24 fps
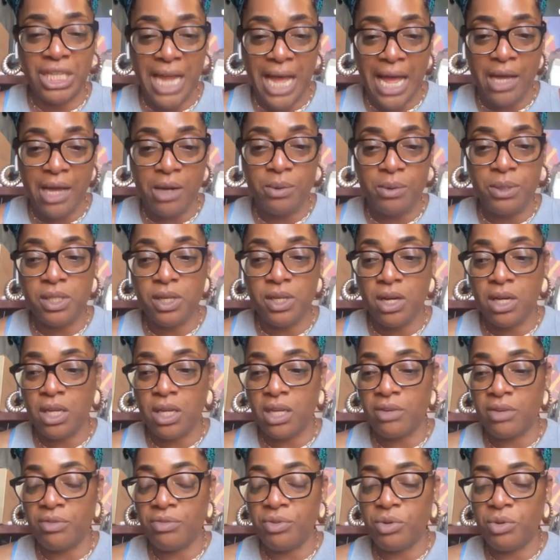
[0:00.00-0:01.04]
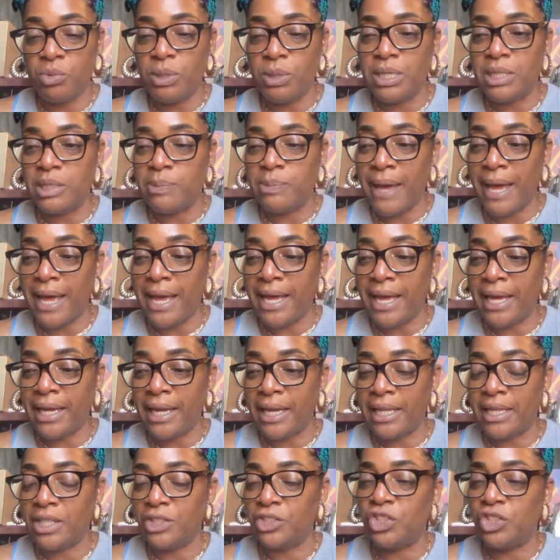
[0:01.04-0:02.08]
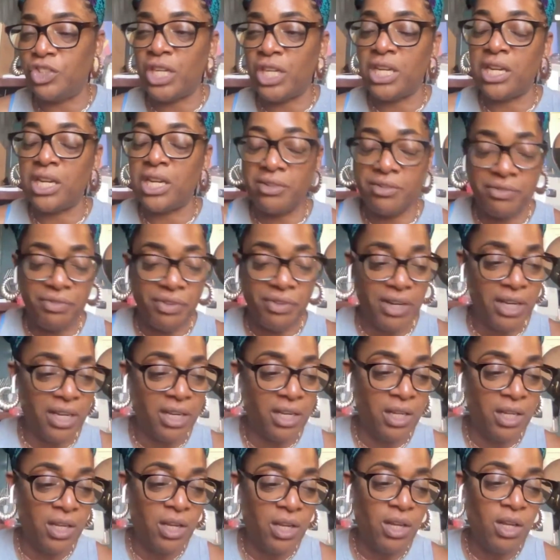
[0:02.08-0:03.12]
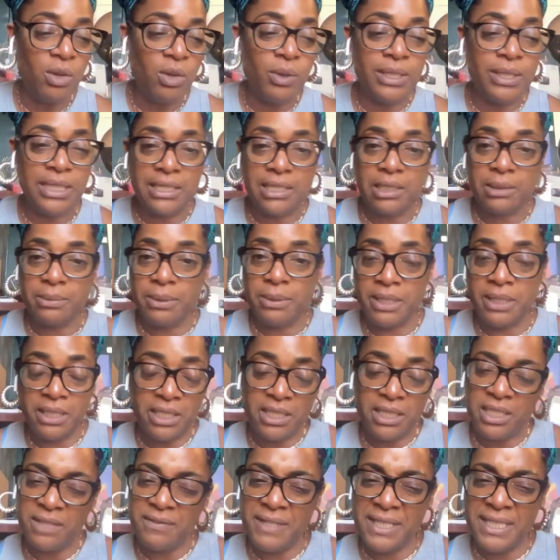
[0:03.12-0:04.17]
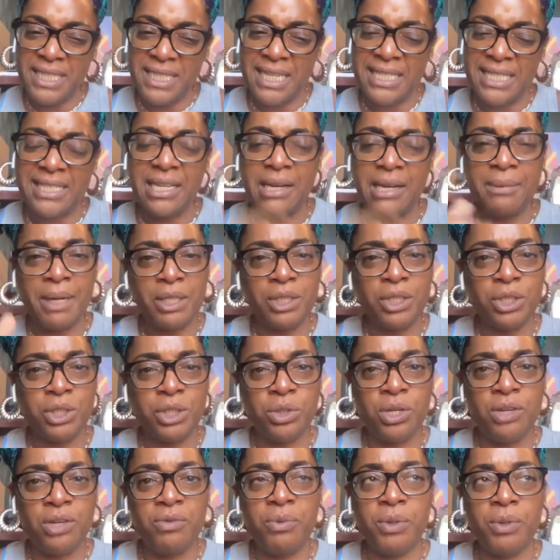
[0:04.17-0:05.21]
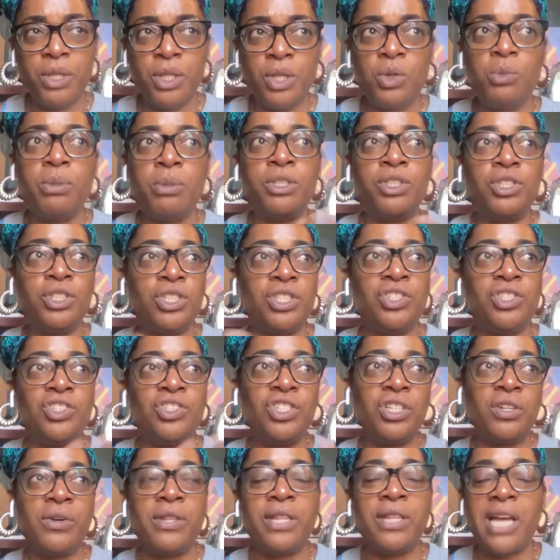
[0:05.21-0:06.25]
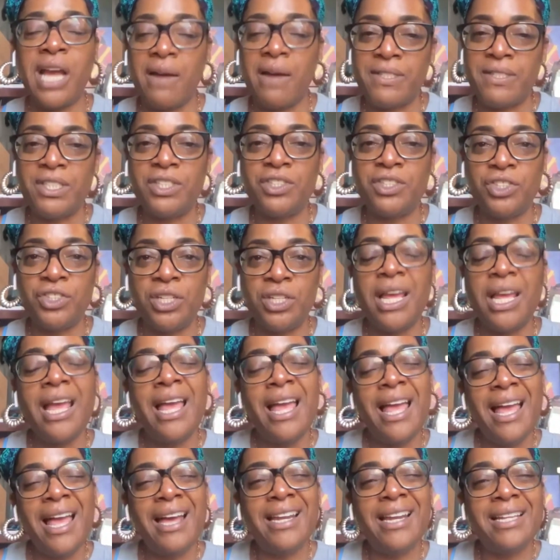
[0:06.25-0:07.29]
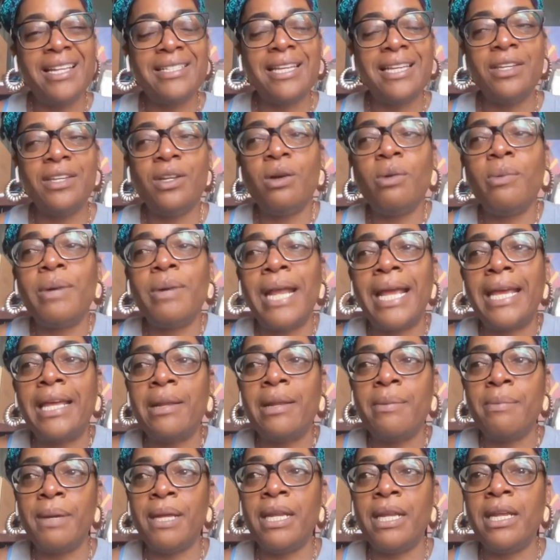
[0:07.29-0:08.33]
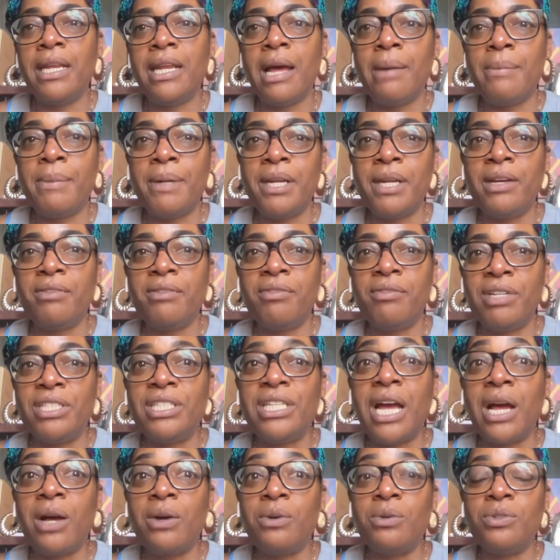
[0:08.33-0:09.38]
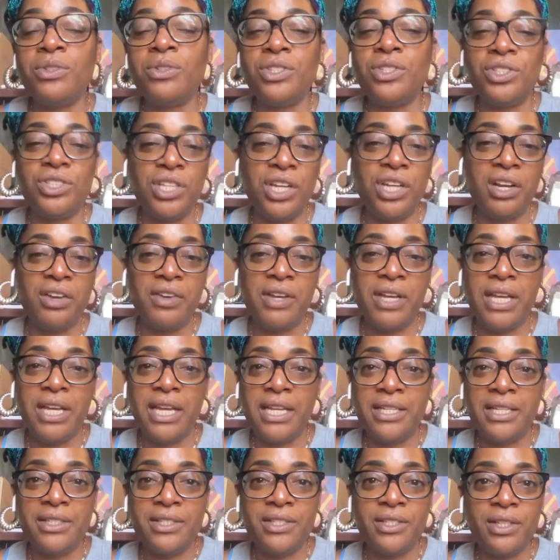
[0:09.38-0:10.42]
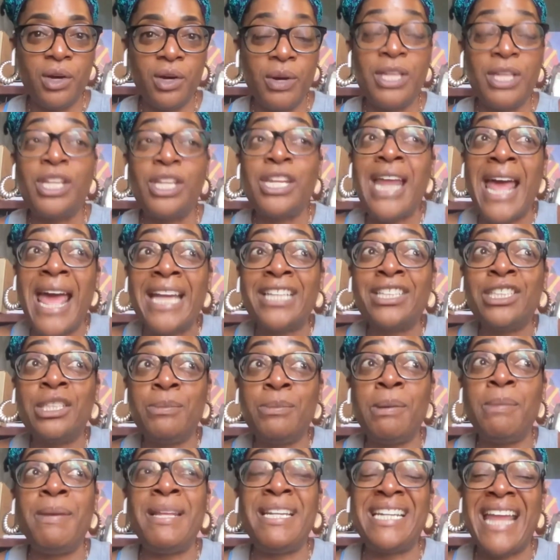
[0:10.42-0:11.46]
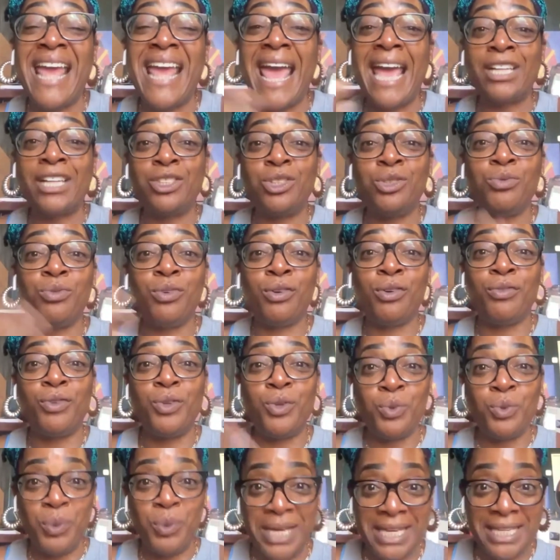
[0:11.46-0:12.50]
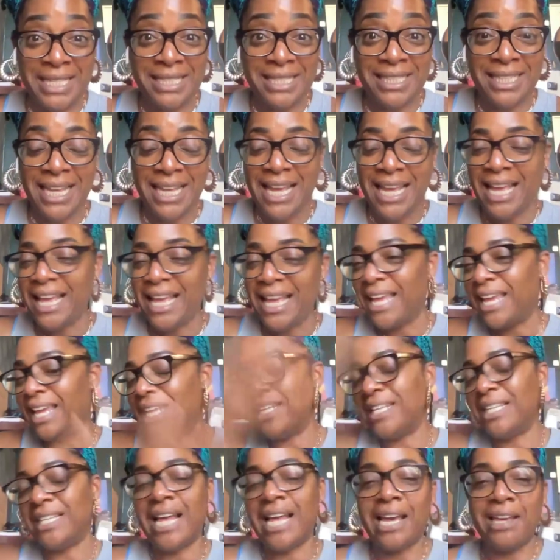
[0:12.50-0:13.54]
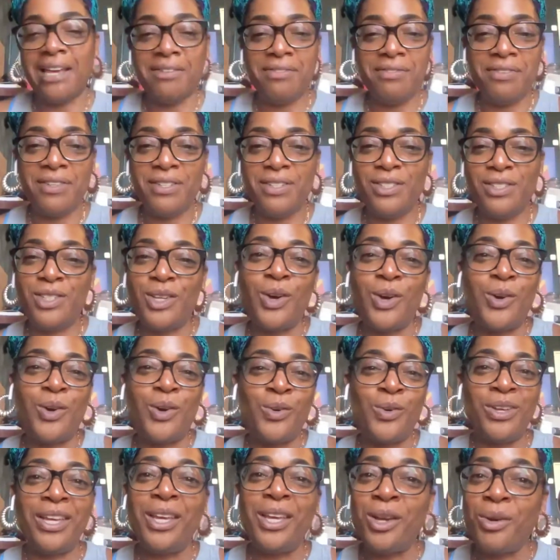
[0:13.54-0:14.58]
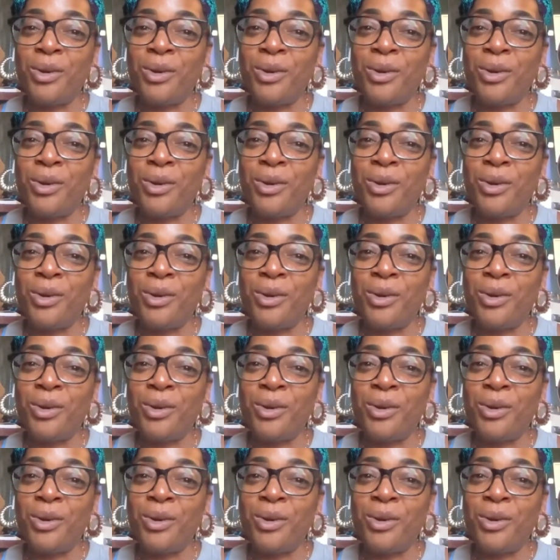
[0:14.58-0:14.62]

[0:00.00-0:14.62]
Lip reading: she and I were talking a few weeks back, and then she had another friend who had done some sensitivity testing. I'm not sure if with you, but just in general in the conversation. And I was like, when I get a minute, I'm going to reach out to Sherry. And then I actually been meaning to ask you for a few weeks and in life. So